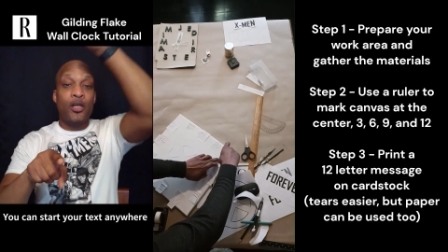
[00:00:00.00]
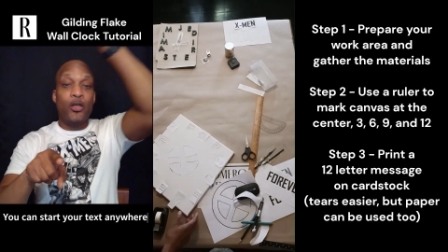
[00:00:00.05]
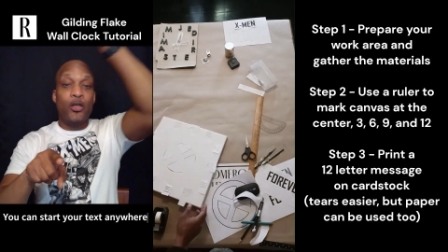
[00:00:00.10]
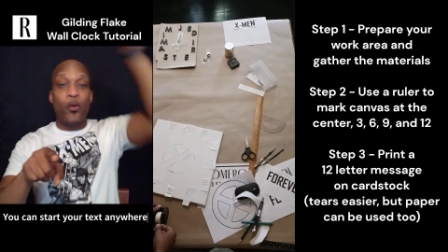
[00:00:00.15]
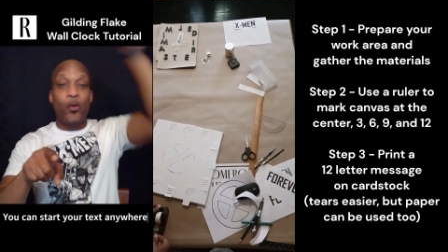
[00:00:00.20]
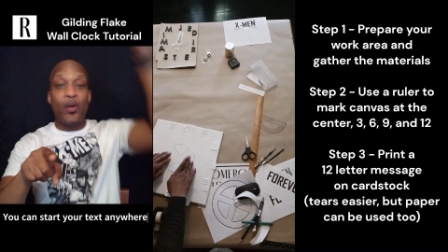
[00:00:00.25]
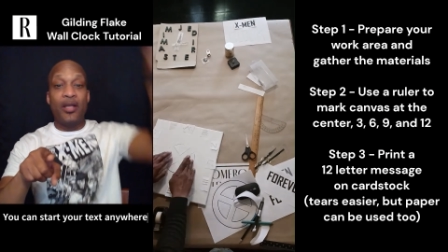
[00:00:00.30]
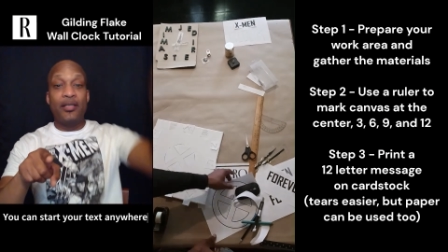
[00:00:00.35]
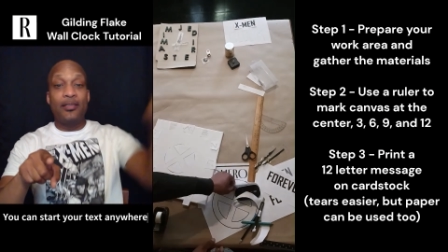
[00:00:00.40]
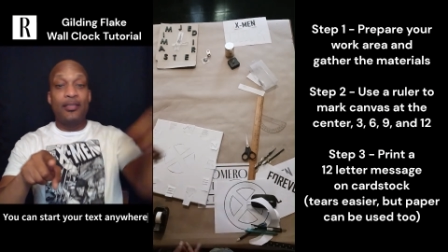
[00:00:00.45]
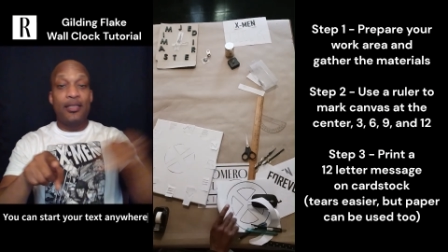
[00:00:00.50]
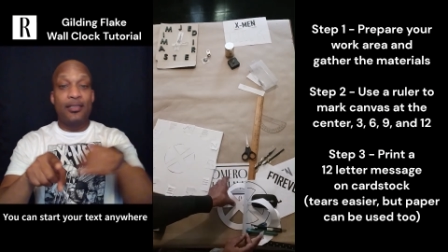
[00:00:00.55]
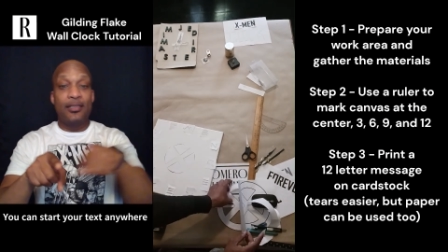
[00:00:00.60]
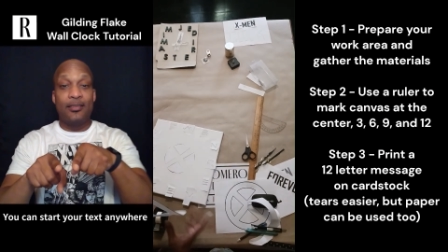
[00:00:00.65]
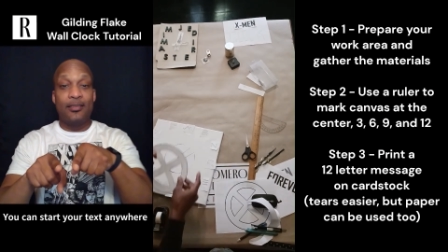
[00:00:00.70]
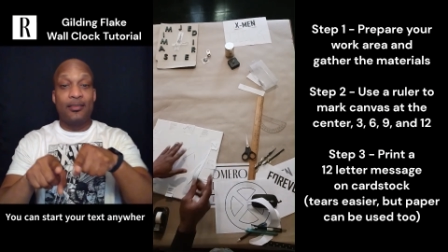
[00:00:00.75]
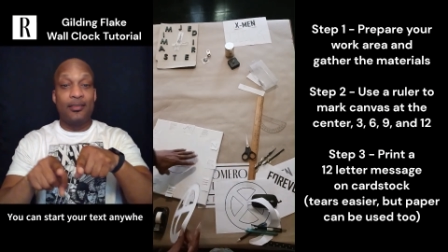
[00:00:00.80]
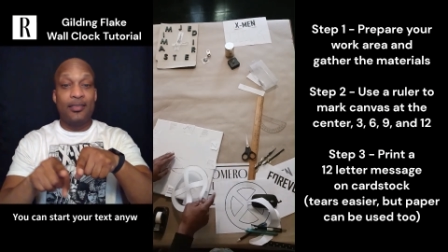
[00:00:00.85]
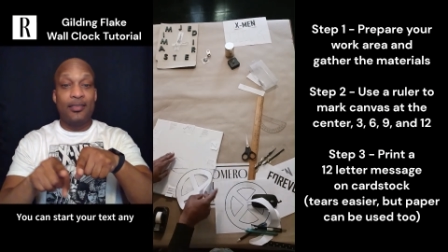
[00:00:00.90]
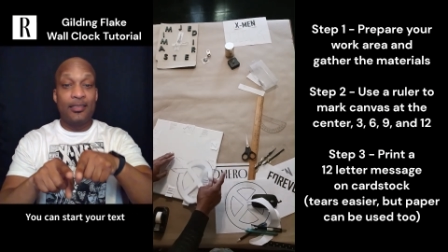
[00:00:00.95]
going 6
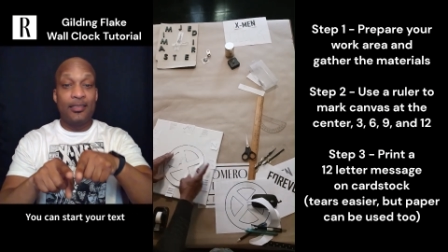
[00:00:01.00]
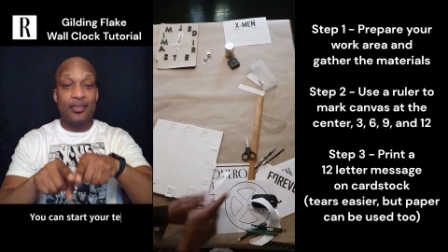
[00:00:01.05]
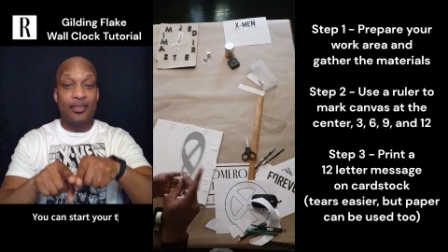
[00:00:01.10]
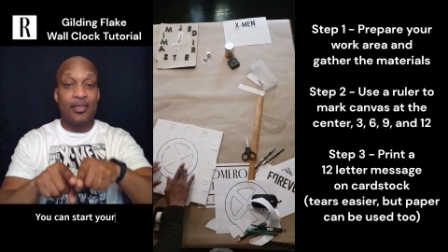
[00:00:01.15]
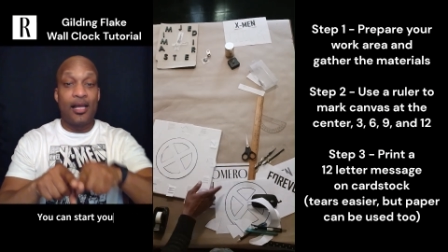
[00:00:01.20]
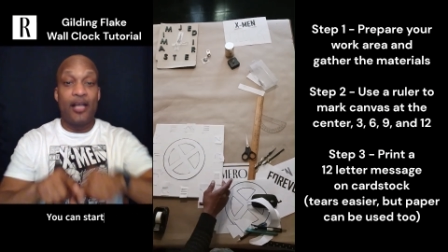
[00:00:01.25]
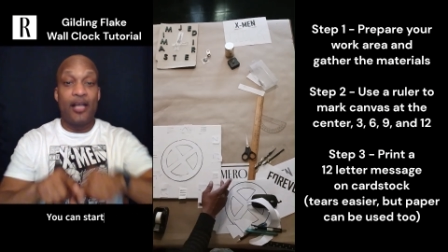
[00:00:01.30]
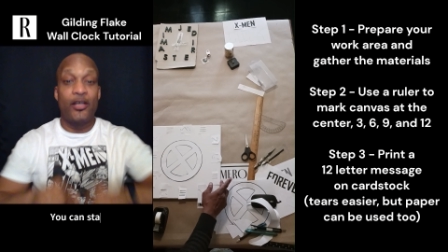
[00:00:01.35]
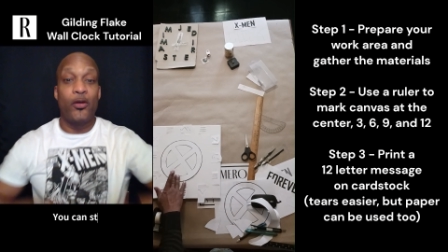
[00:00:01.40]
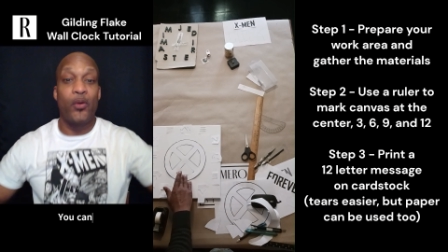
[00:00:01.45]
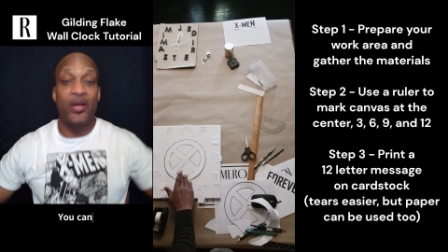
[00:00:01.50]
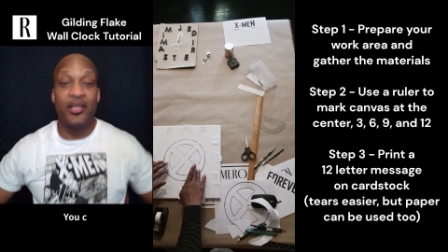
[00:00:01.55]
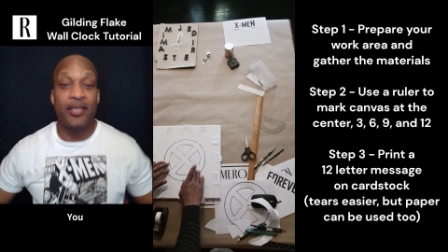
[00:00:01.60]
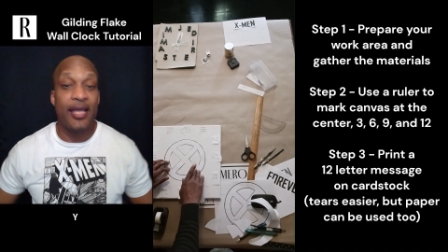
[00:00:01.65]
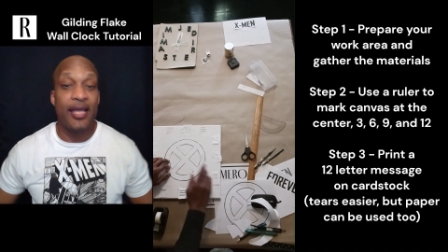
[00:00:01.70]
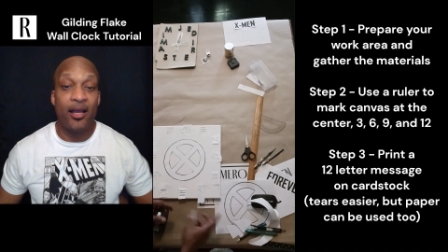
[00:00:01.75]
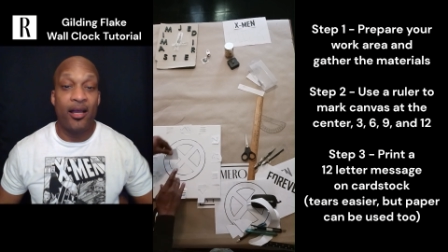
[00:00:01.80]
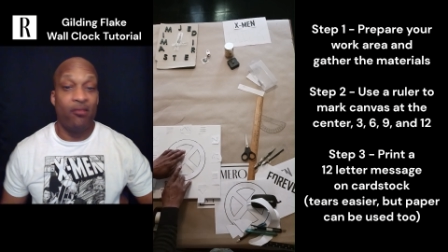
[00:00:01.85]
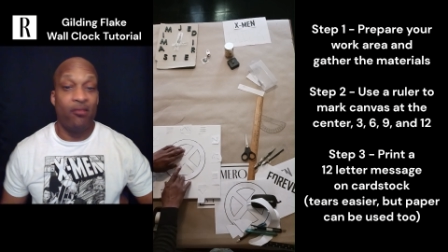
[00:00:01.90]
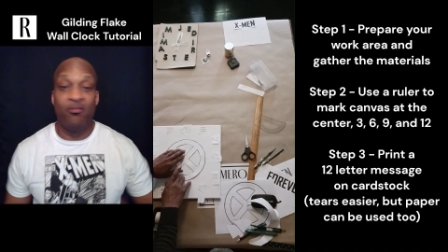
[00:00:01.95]
and 6 o'clock going
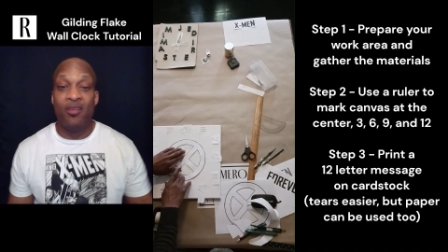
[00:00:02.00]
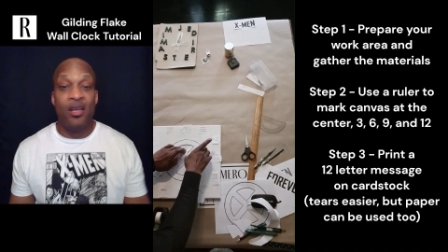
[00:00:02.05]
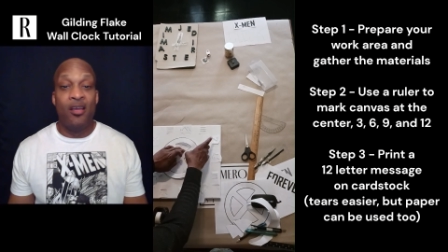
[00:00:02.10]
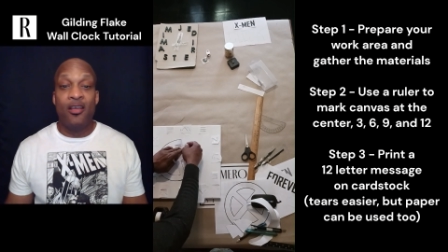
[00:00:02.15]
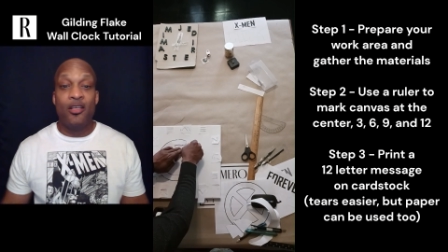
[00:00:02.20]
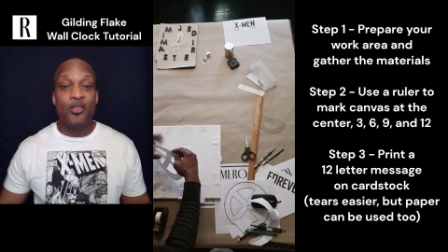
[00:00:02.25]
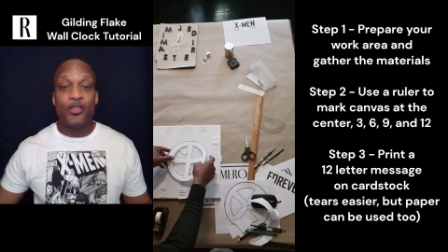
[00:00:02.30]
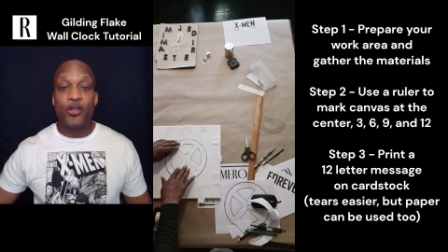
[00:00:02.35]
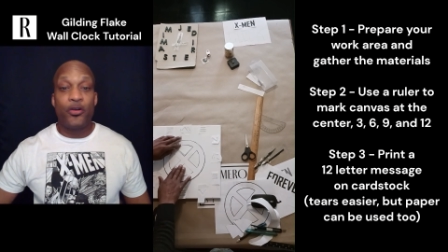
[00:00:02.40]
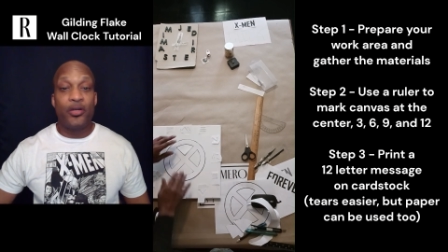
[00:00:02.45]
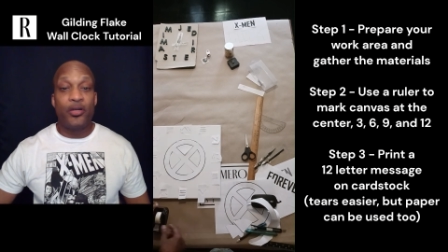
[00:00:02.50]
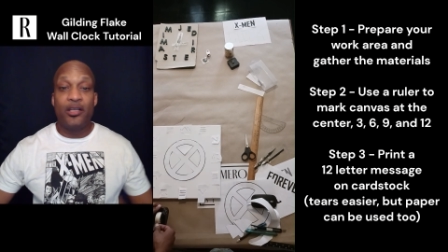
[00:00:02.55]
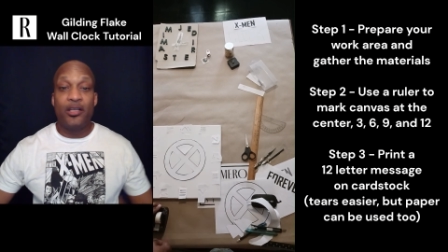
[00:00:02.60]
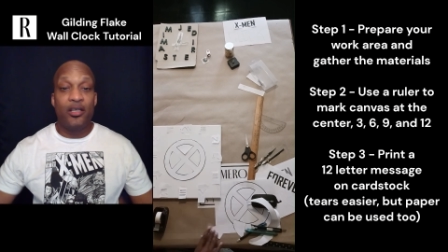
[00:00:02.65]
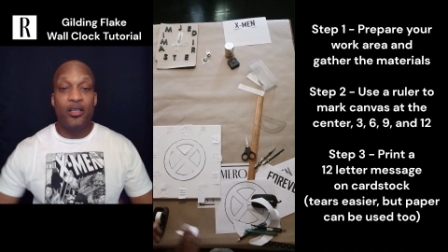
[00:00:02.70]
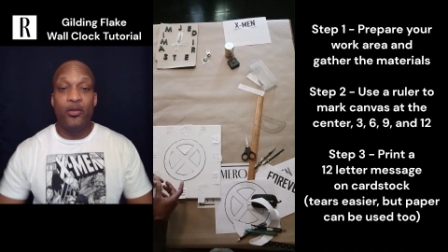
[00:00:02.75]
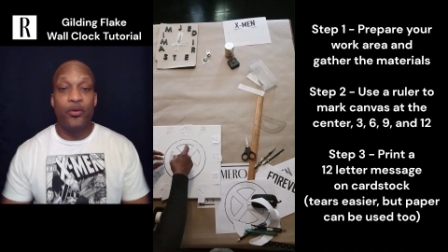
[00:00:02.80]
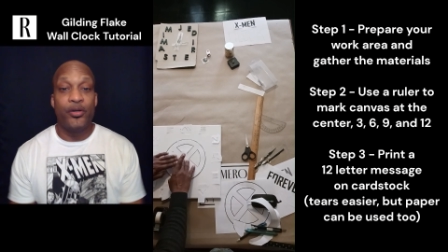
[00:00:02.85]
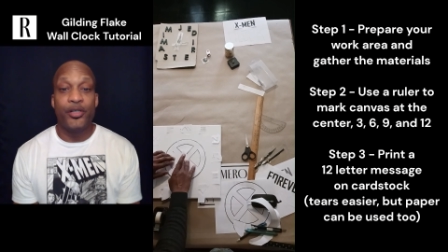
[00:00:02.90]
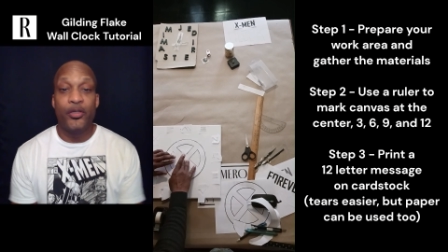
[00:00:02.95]
down. Start it
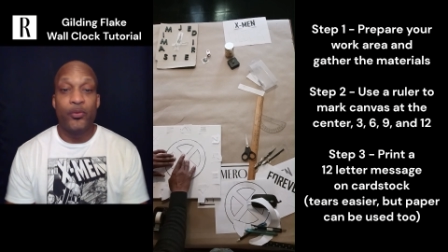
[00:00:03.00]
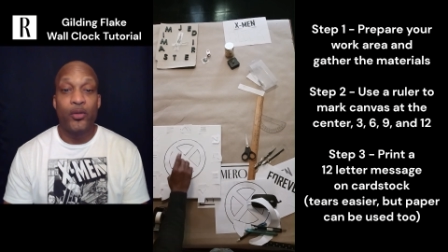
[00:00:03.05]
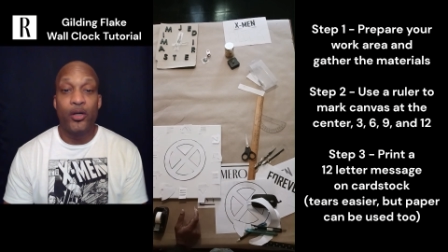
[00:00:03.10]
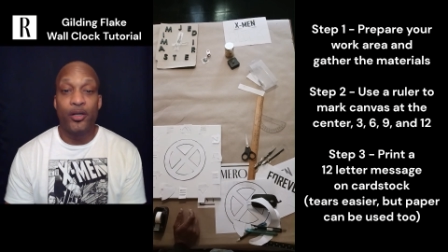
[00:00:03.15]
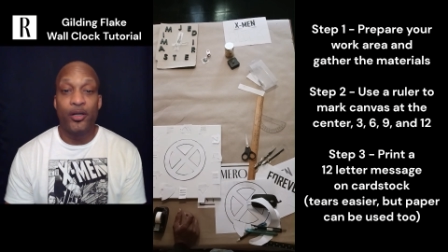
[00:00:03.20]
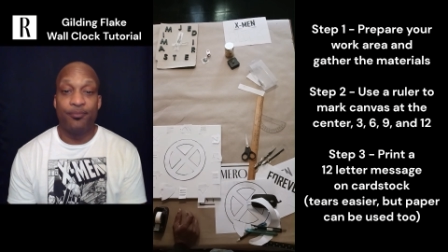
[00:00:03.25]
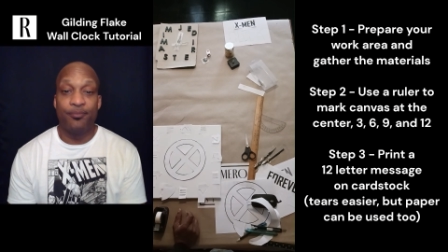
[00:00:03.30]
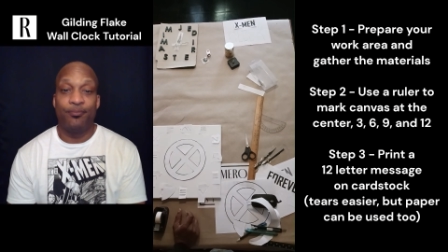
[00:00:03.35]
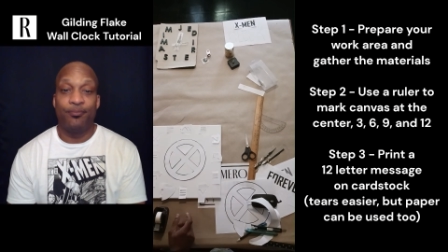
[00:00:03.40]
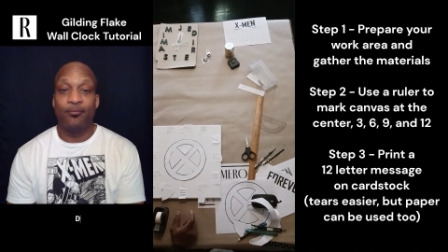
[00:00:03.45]
anywhere you want.